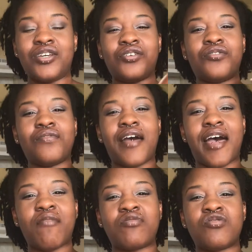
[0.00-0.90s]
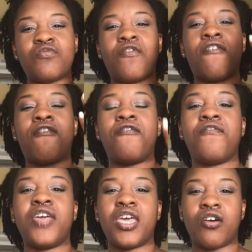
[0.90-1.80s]
you have to
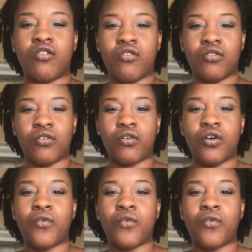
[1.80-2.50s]
feel